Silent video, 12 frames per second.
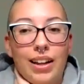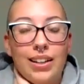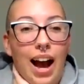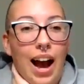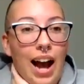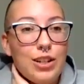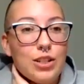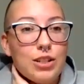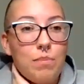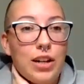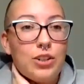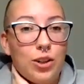
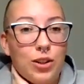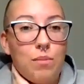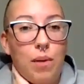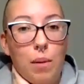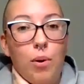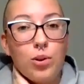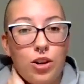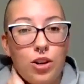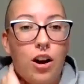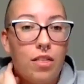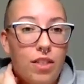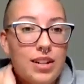But yeah, I just
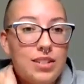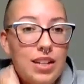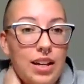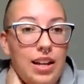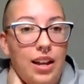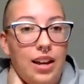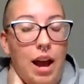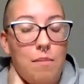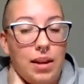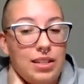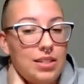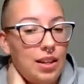make sure that my posts
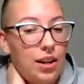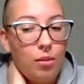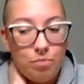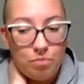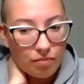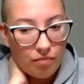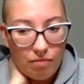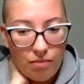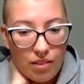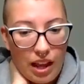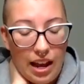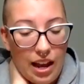are authentic, and I
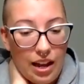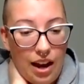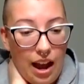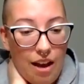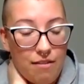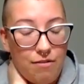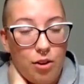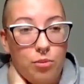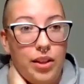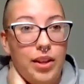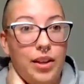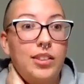mix it up,
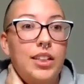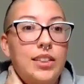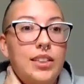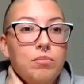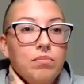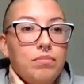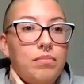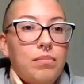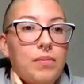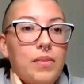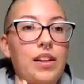and I have fun with it.